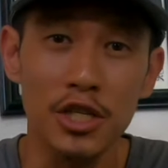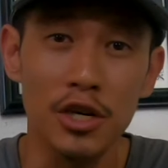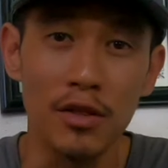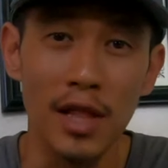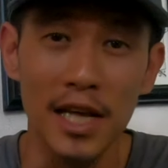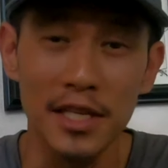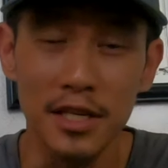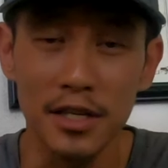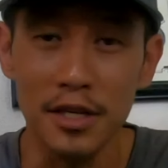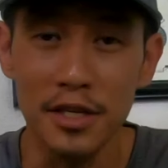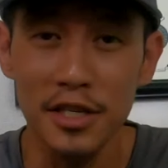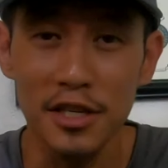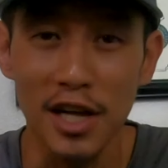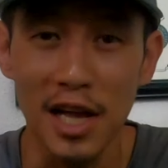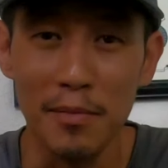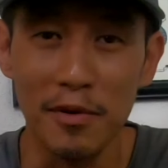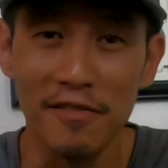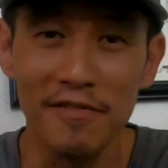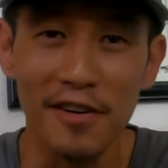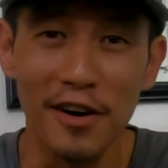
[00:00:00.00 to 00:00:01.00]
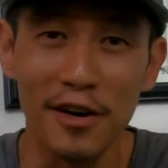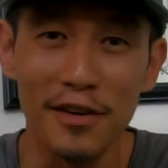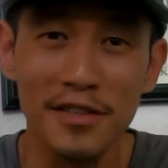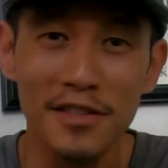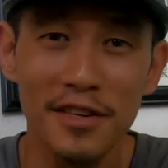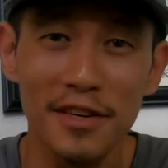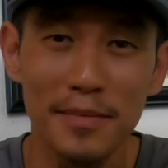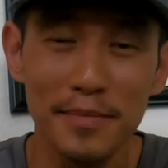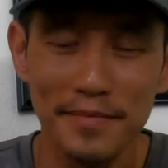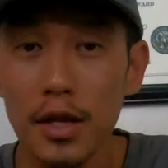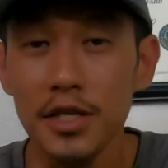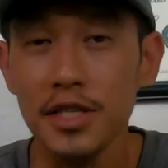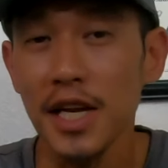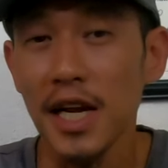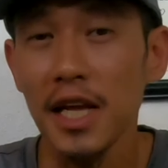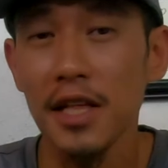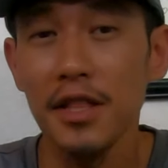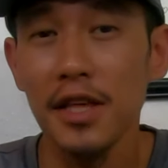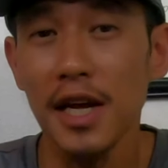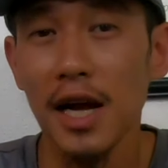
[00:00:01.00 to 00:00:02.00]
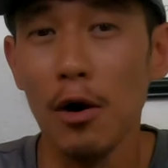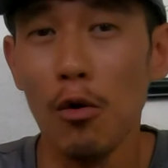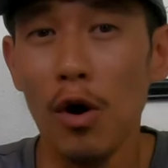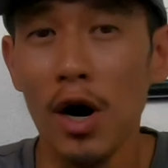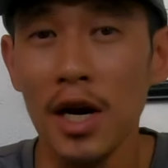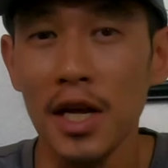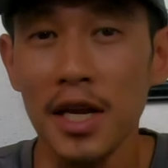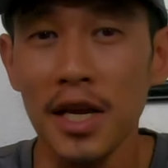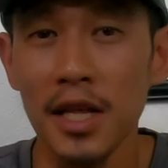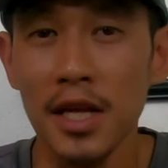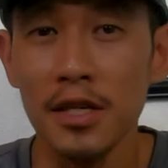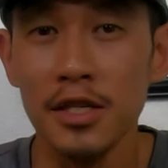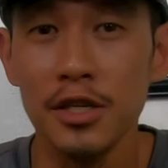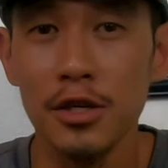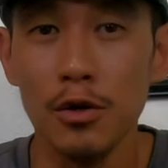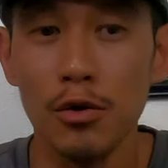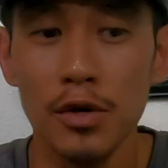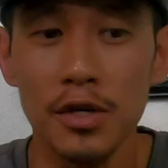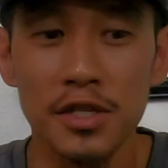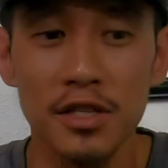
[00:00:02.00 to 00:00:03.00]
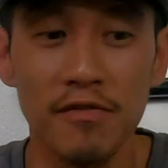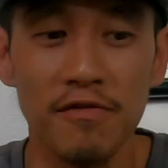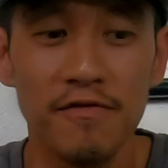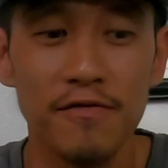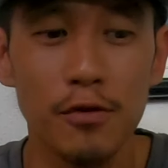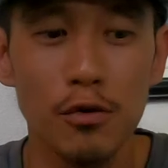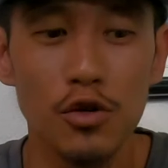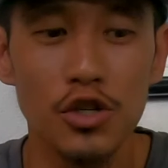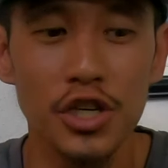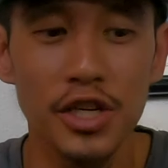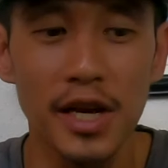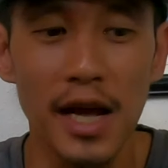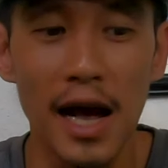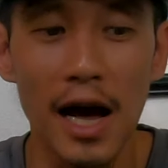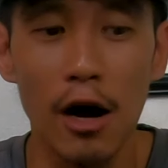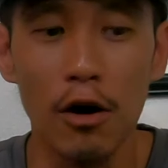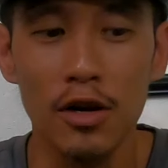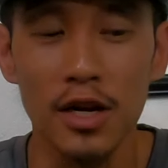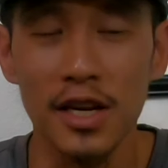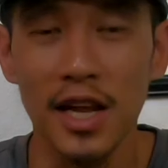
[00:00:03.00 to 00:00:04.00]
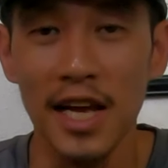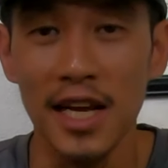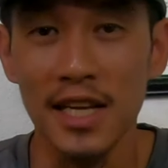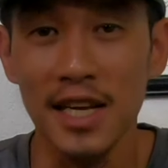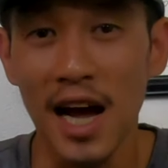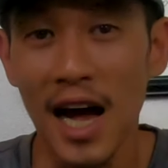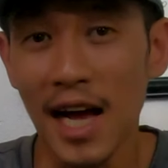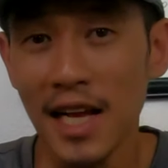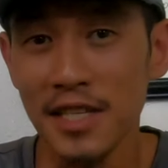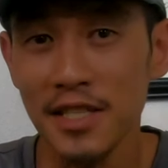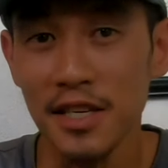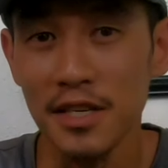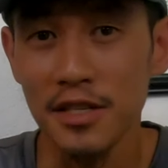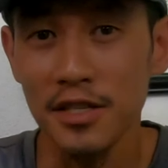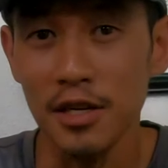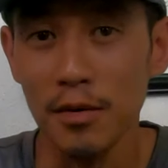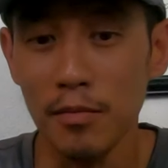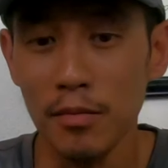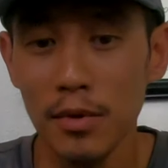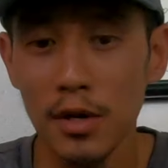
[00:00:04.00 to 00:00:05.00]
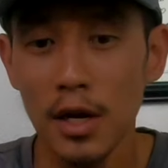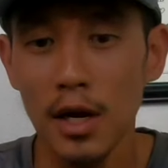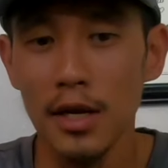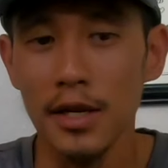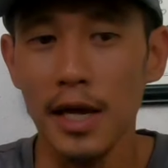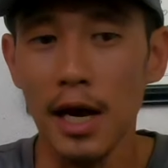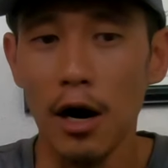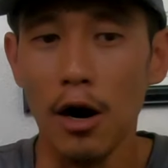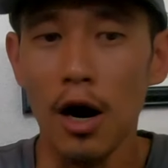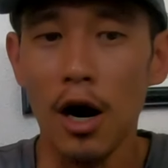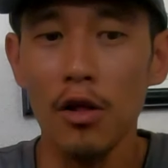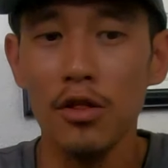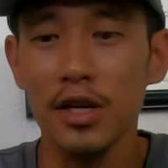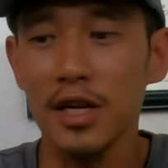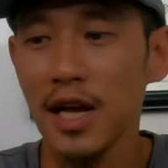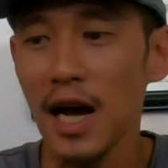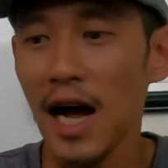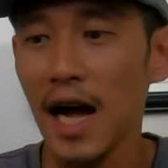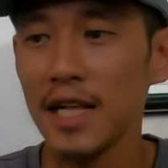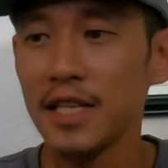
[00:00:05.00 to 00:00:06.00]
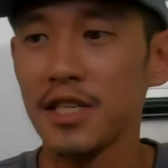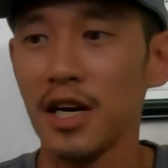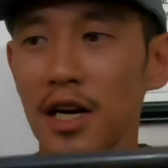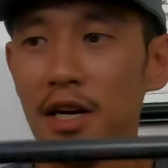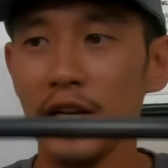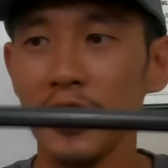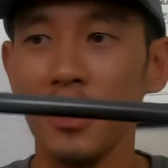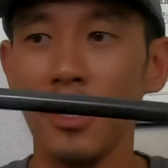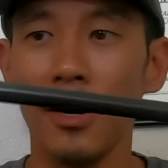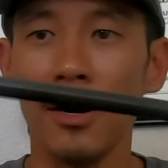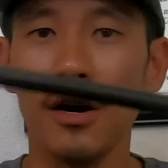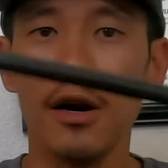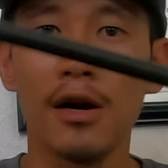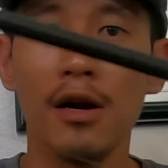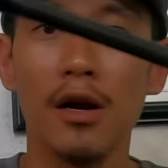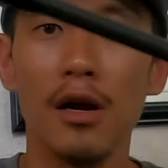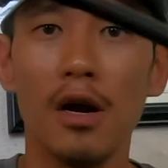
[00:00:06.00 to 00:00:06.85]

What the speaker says: sure that's a disclaimer first. The second thing I want to get into is the Fuji Alkanite guide system. Now all the guides on here